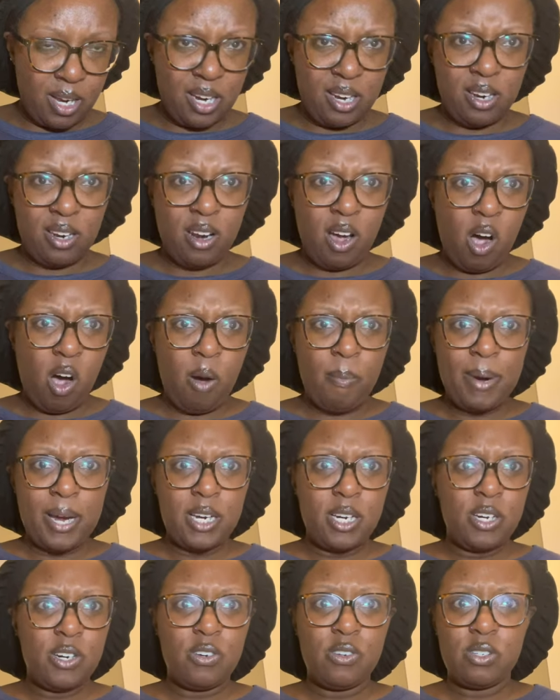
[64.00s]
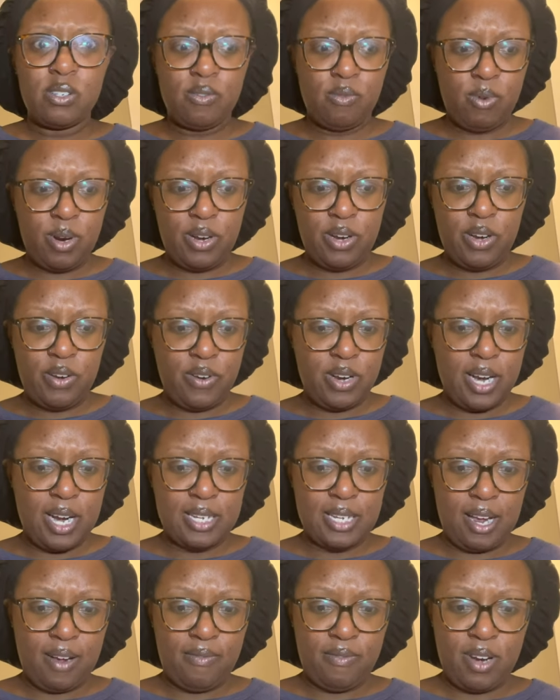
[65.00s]
in all my years of wearing hearing
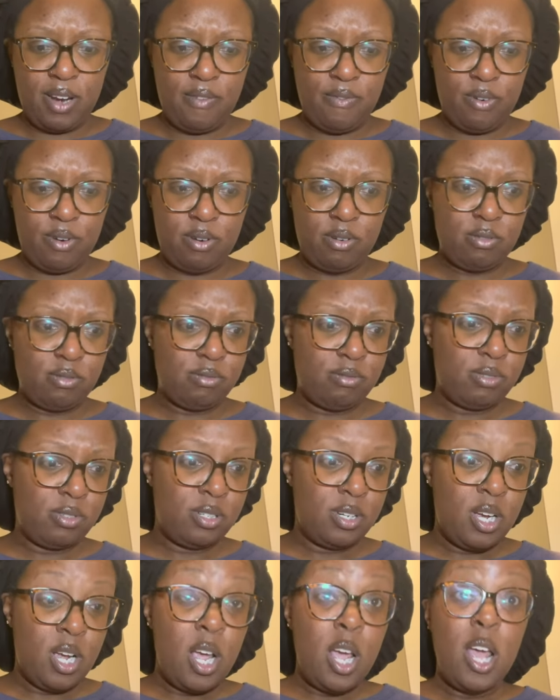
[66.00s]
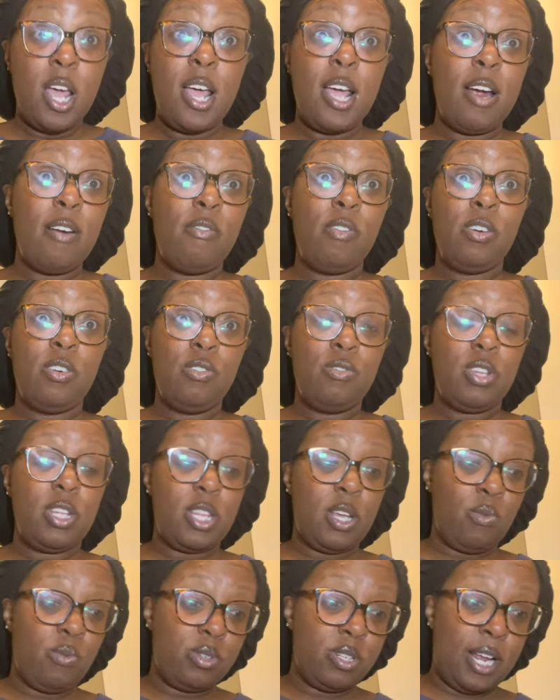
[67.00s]
aids, I've never ever knew that
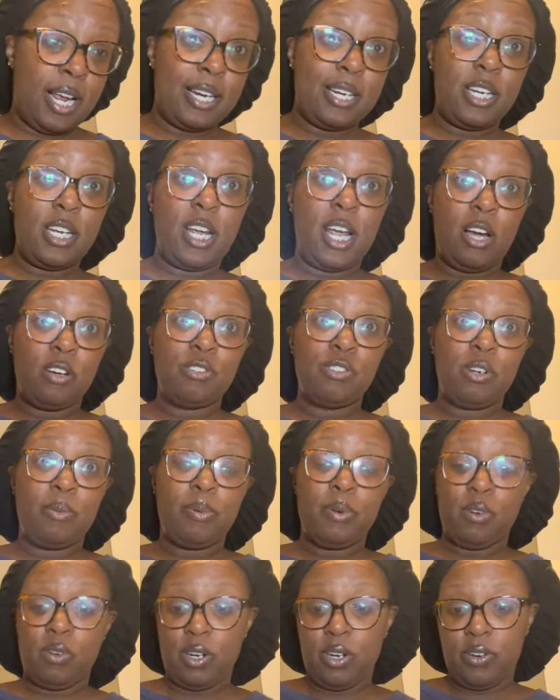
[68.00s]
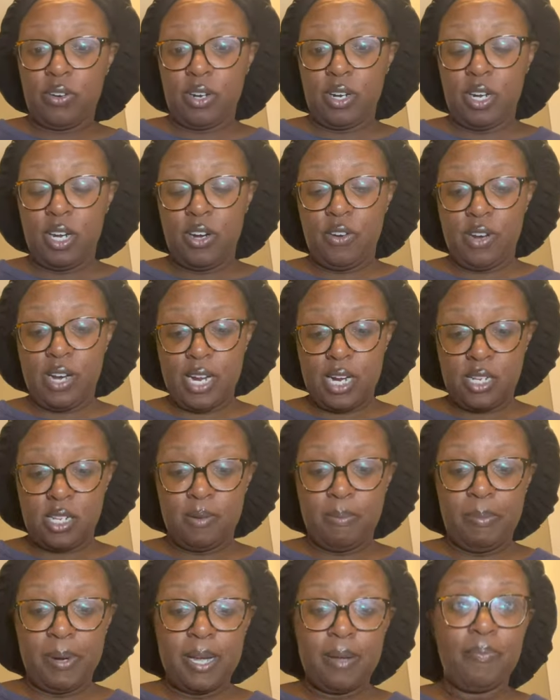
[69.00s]
they was like decals you could put on hearing
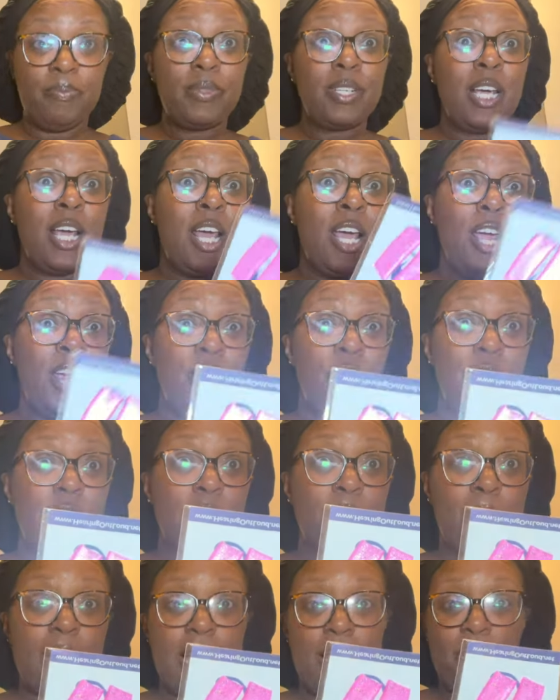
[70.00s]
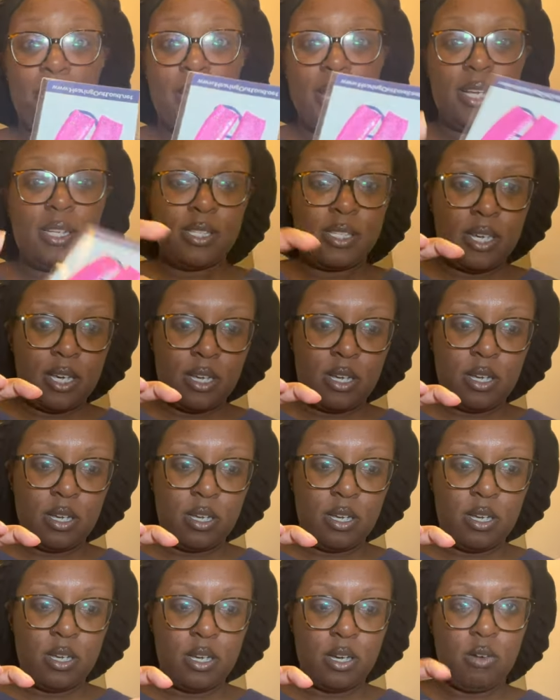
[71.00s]
aids. But here's my pink set.
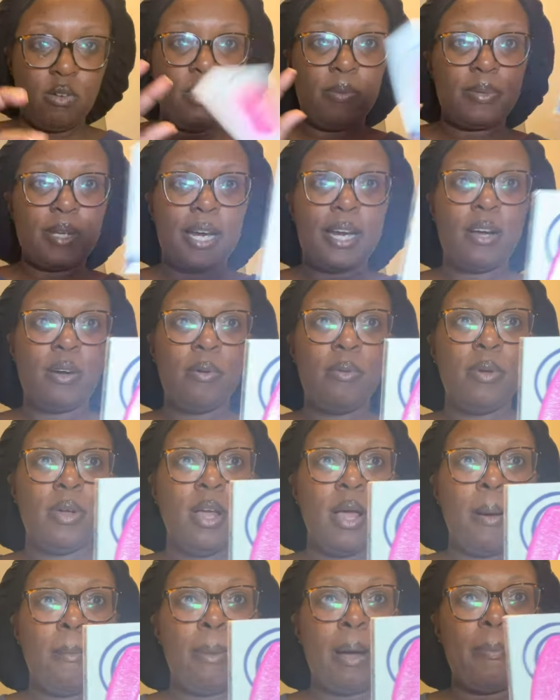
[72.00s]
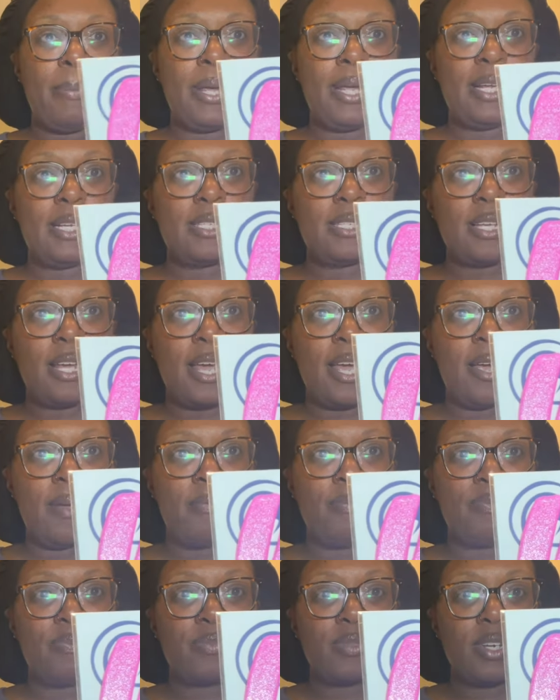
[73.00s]
Oh, upside down. My pink
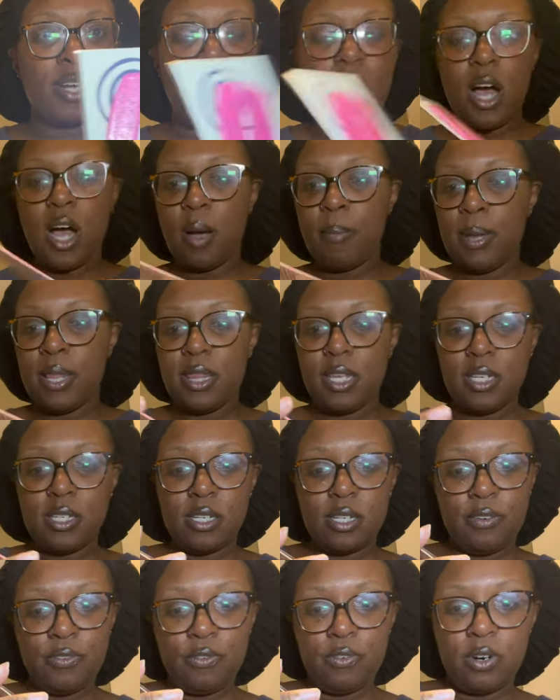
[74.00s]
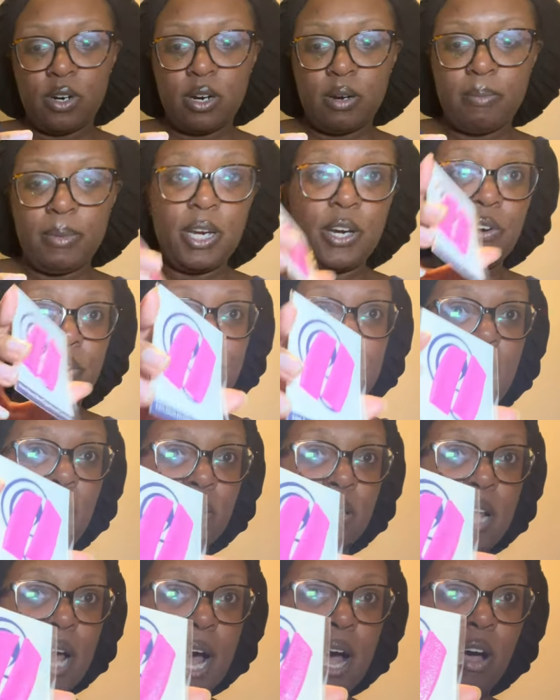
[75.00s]
set. And this is from Hearing
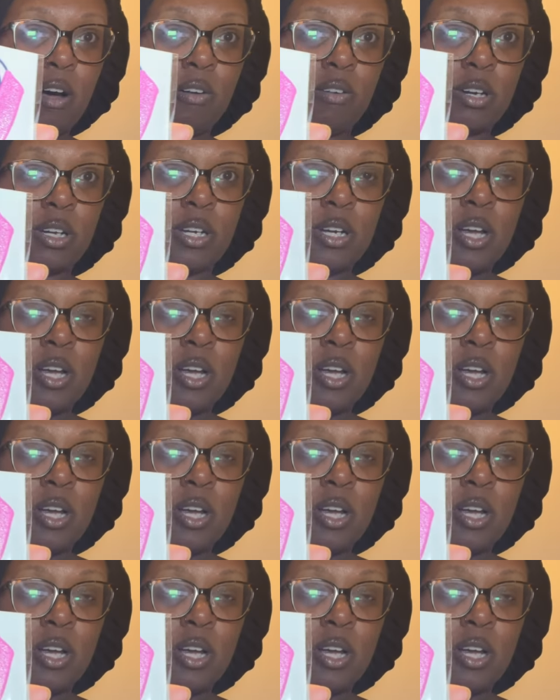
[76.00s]
Out Loud.